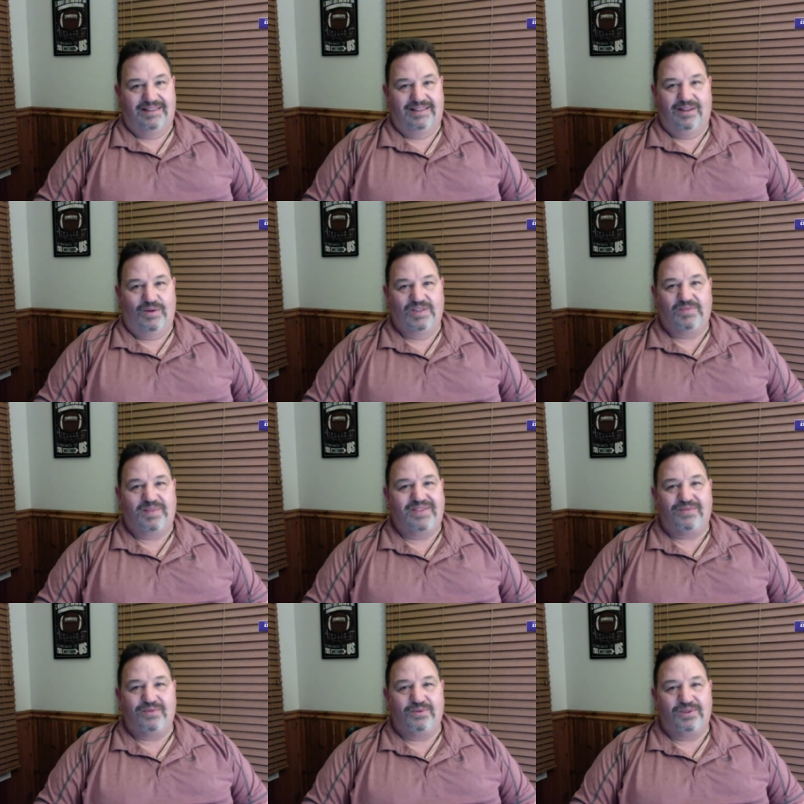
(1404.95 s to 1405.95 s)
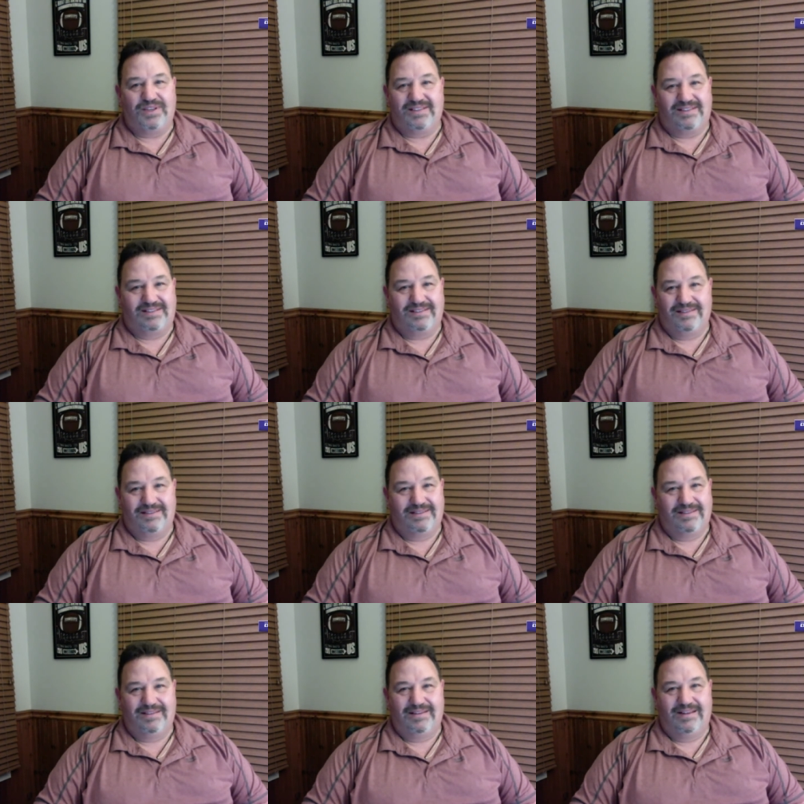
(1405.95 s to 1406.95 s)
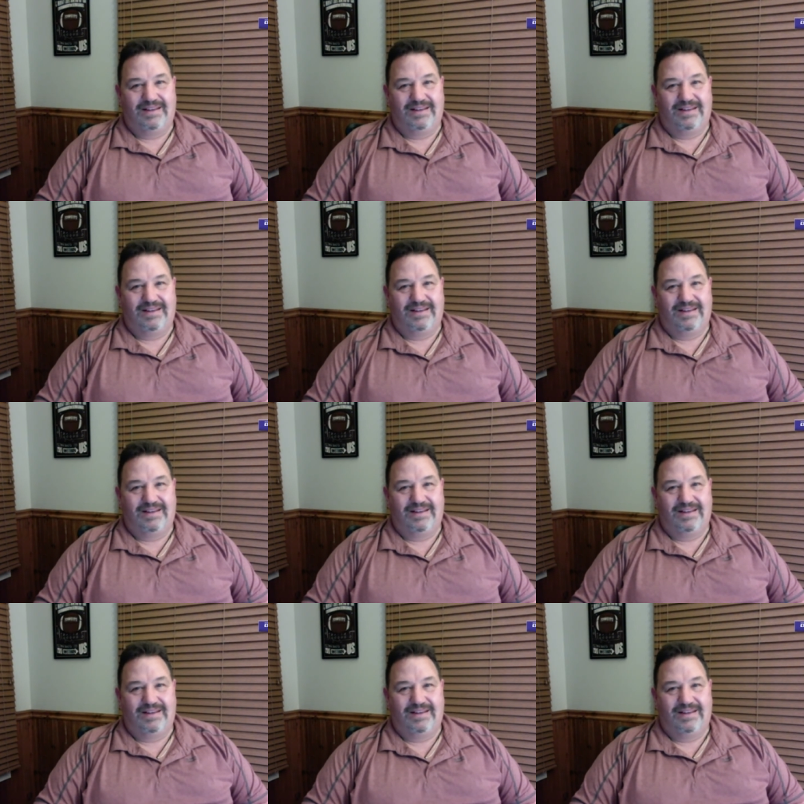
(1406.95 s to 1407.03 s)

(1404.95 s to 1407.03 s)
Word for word: no one's been through this. Yeah.